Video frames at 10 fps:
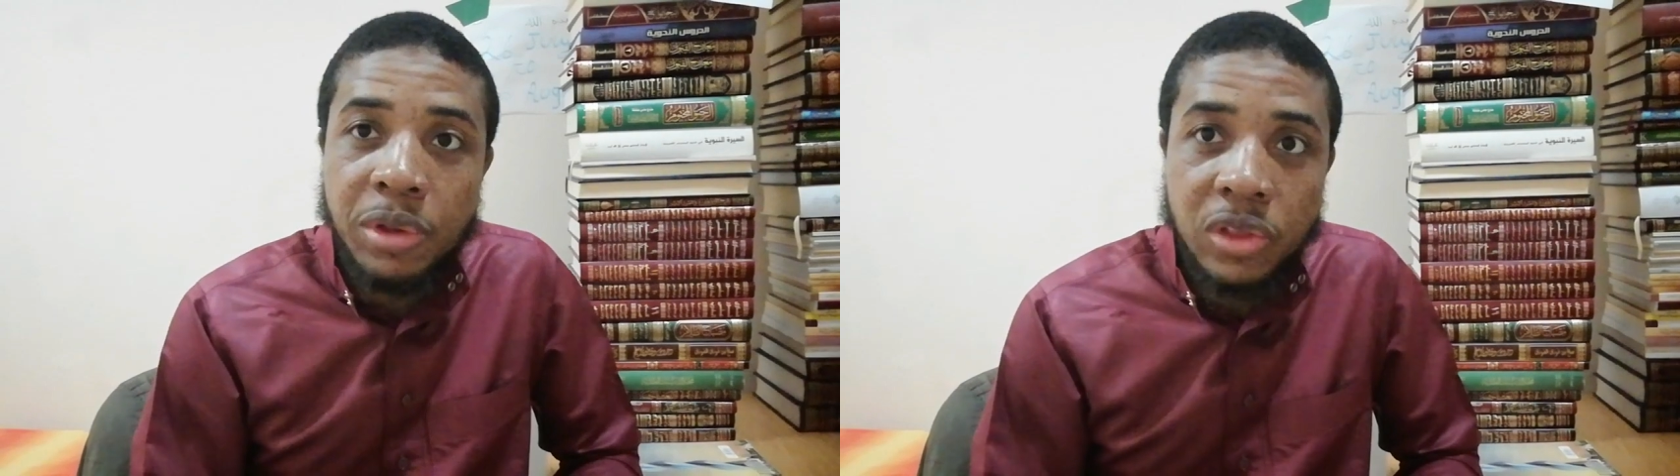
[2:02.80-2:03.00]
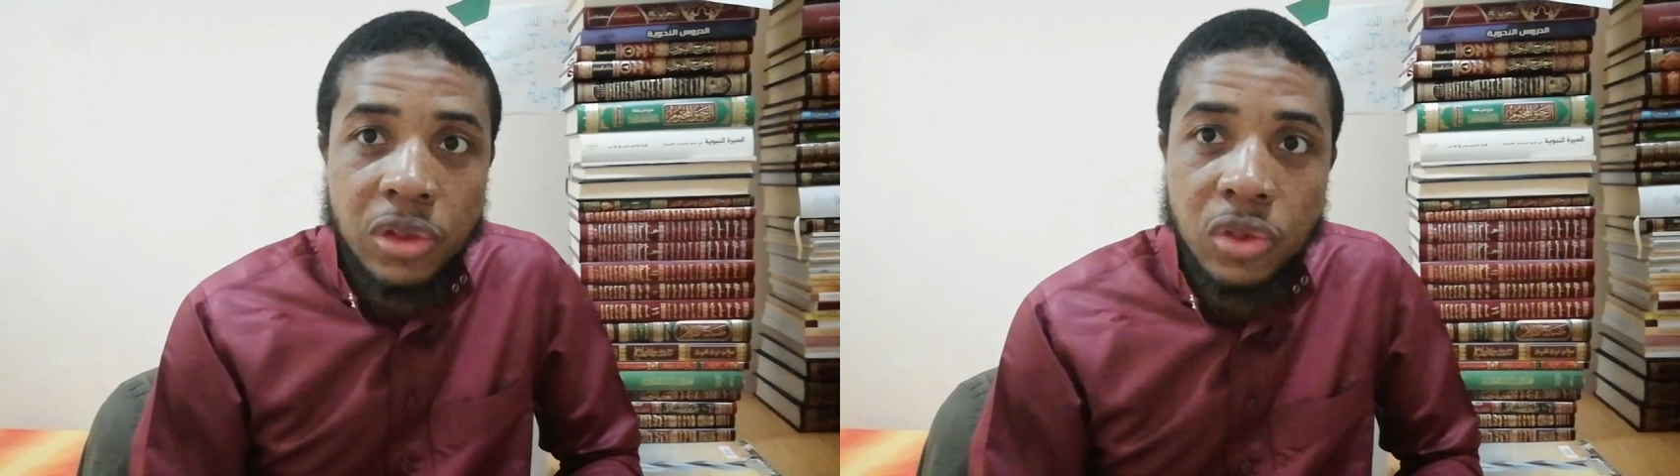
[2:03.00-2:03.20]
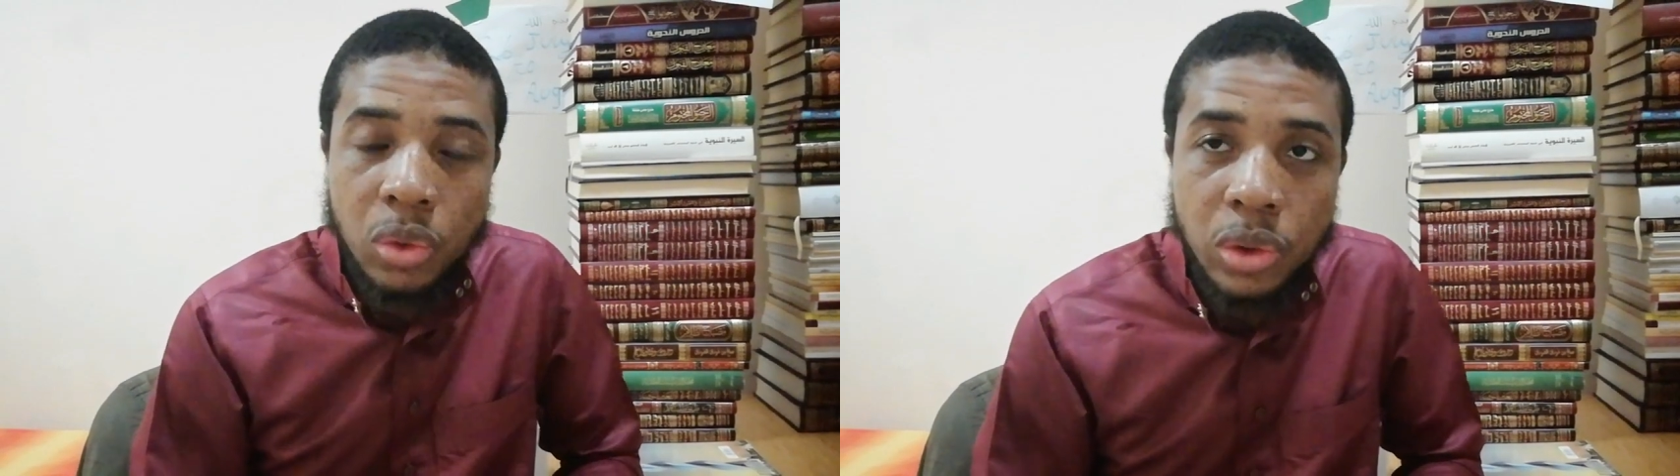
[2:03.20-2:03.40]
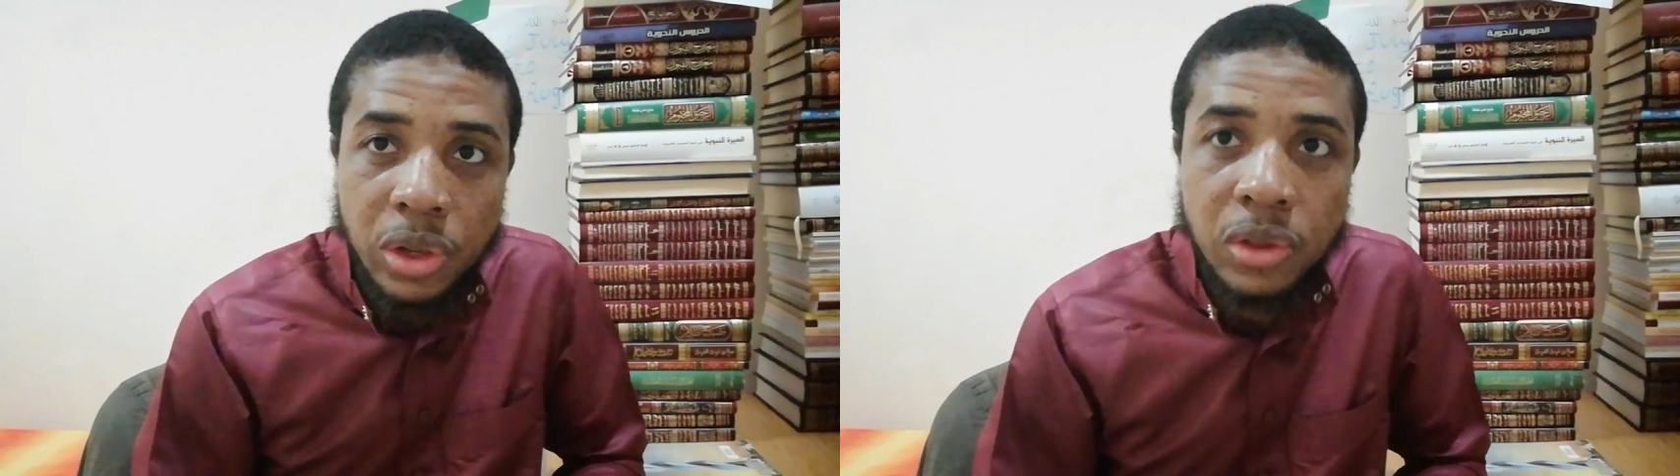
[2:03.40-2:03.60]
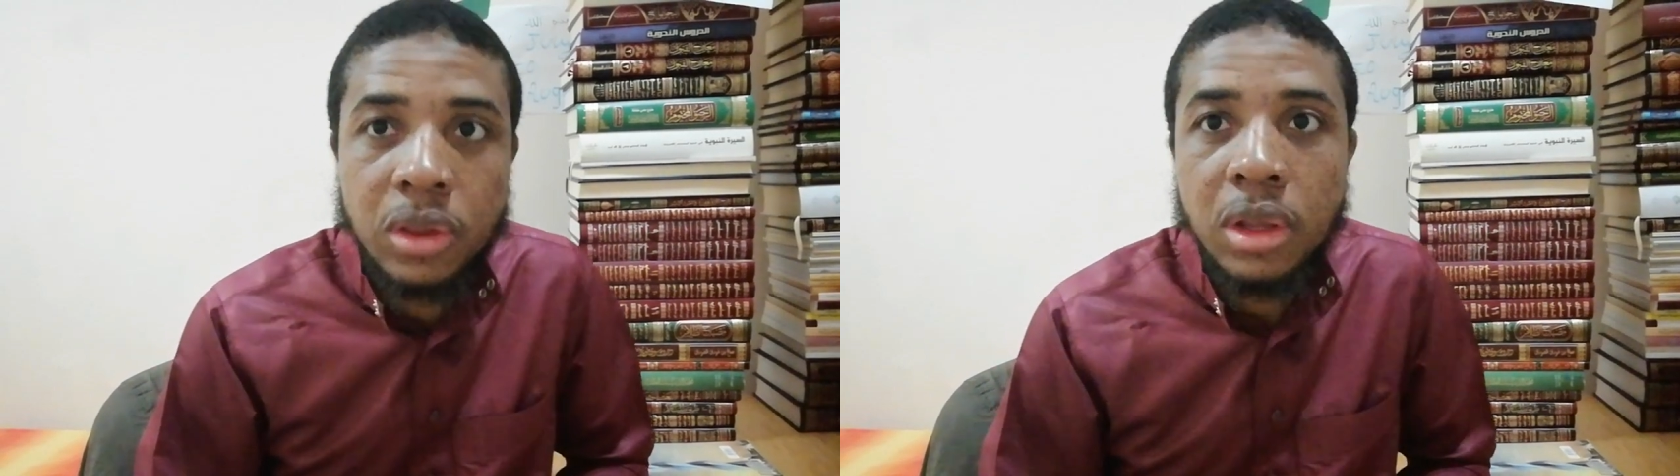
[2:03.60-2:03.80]
business
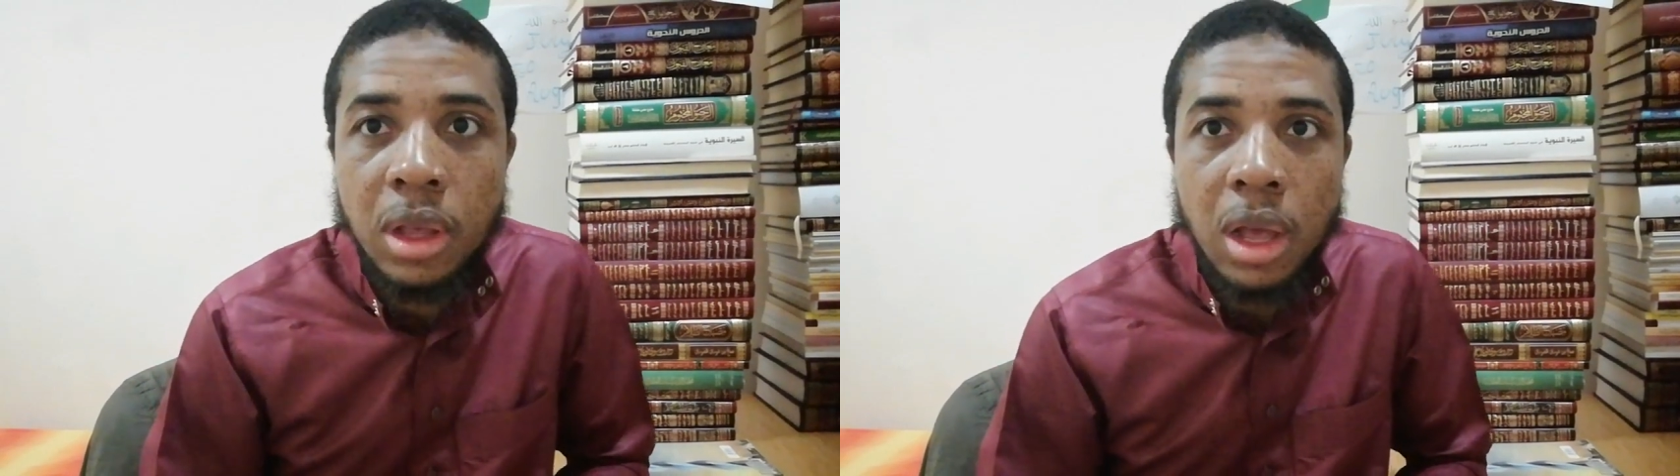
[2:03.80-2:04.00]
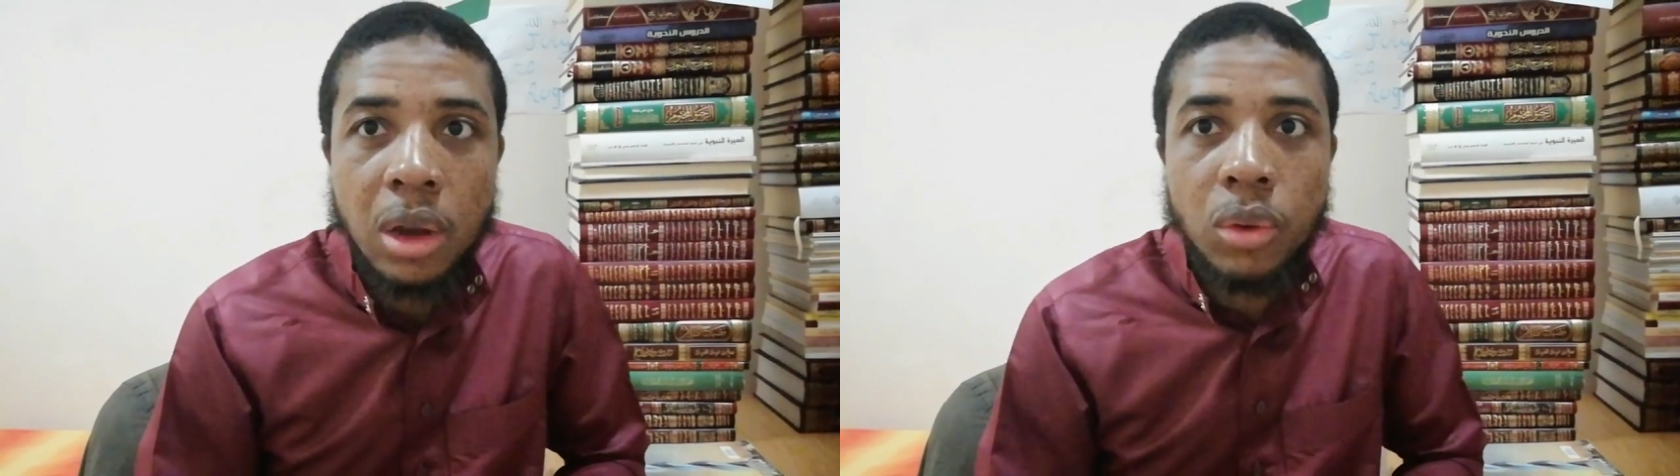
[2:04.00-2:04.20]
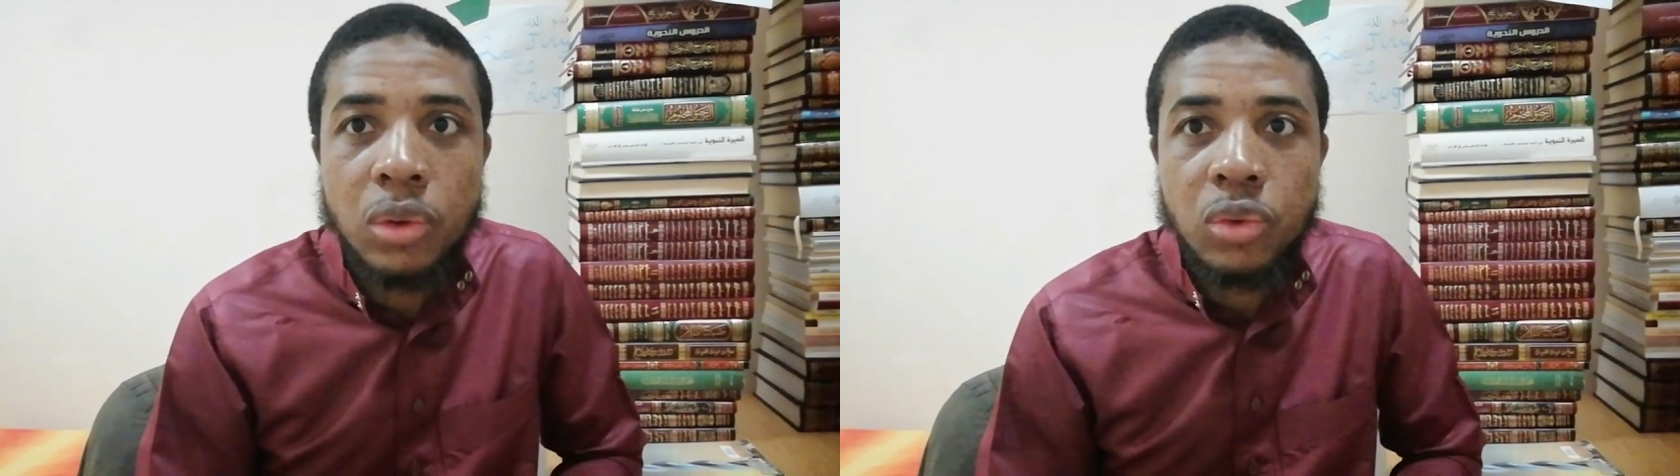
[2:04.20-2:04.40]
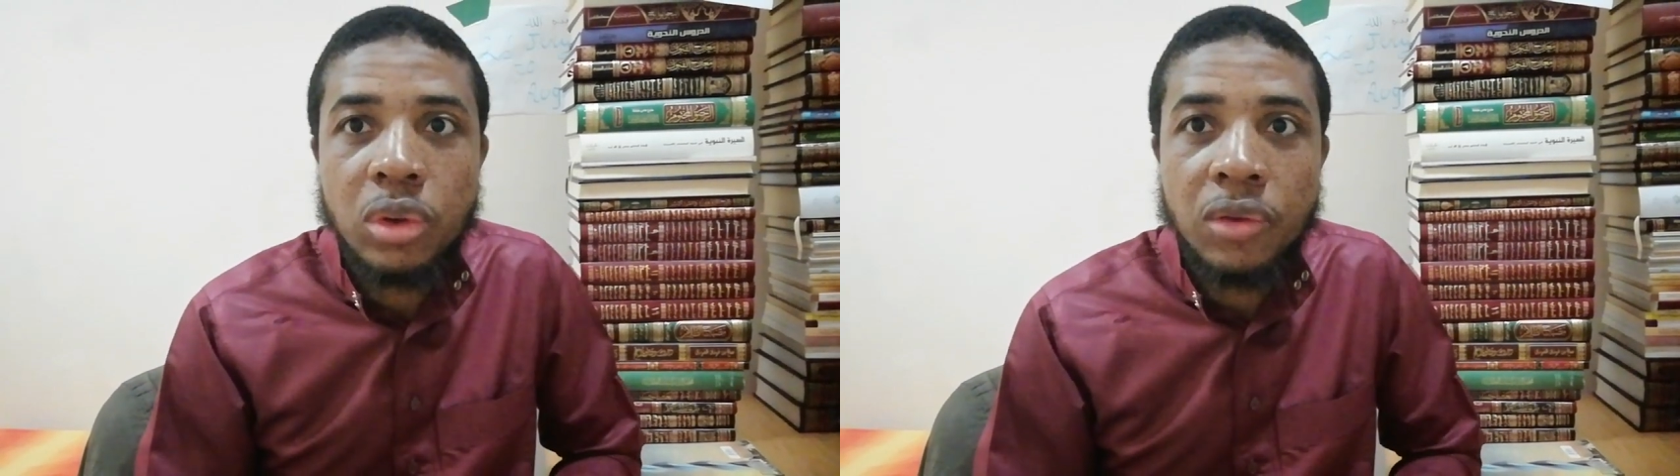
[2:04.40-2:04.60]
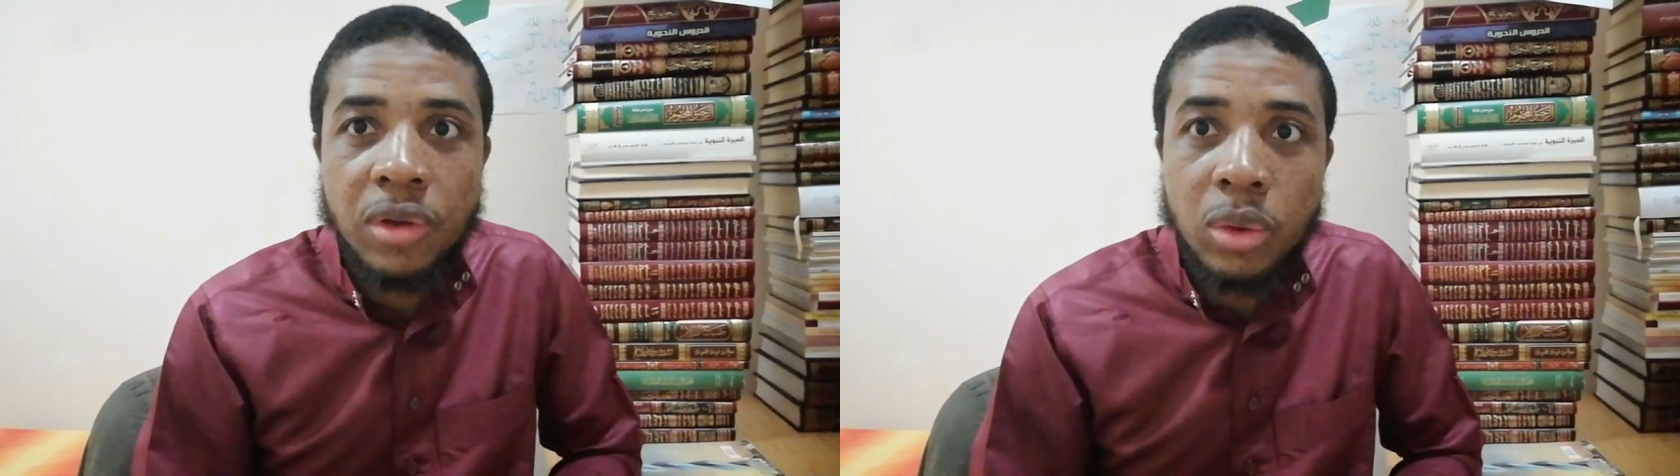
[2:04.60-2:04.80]
studies and also
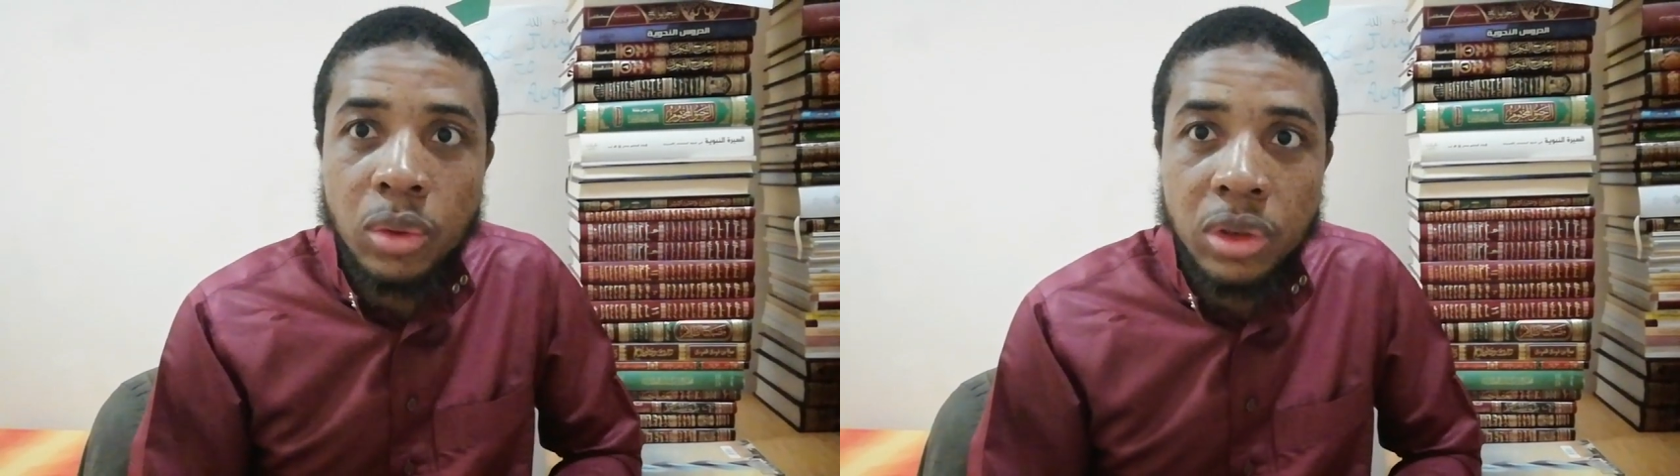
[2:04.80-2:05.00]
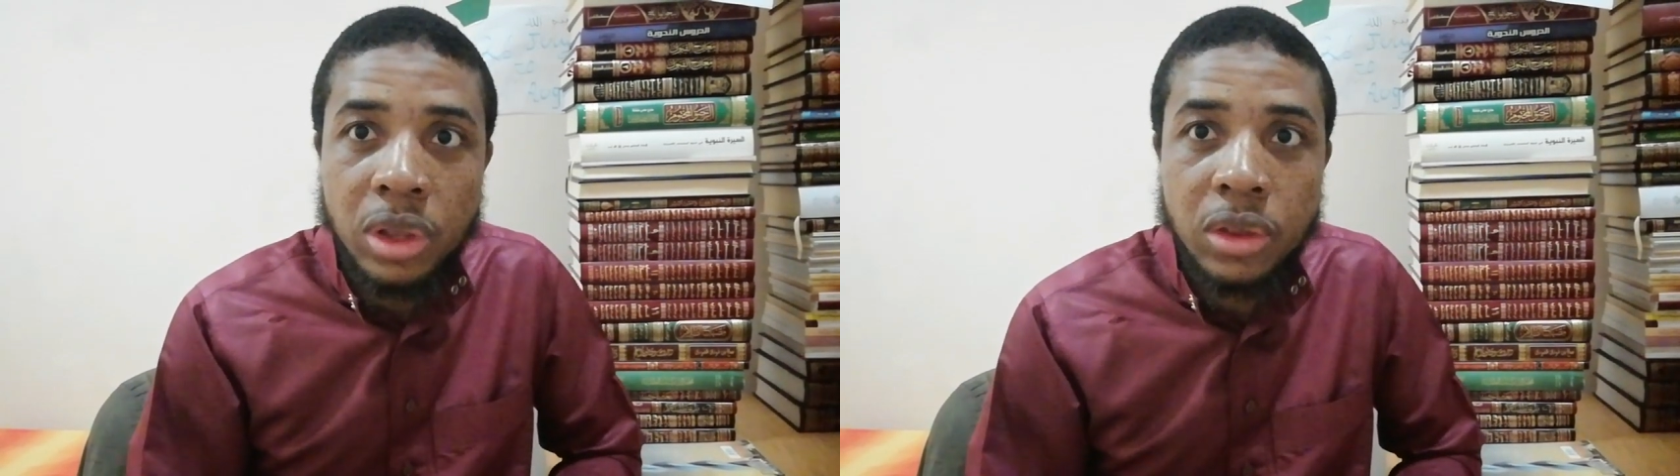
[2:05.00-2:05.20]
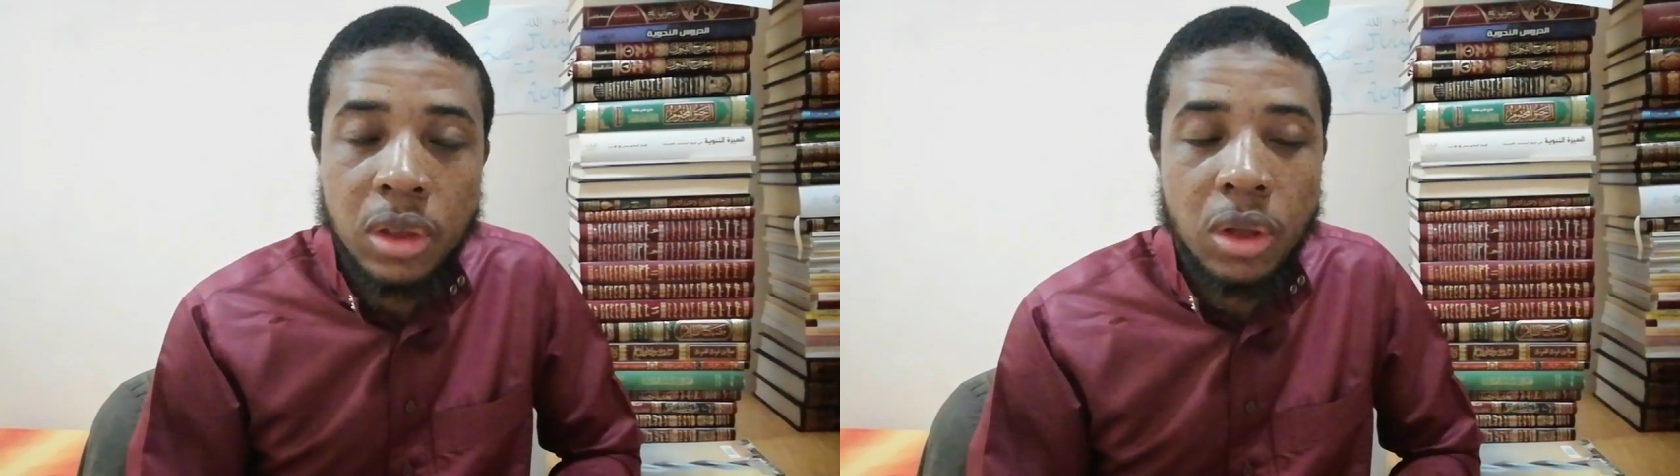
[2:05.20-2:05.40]
the faculties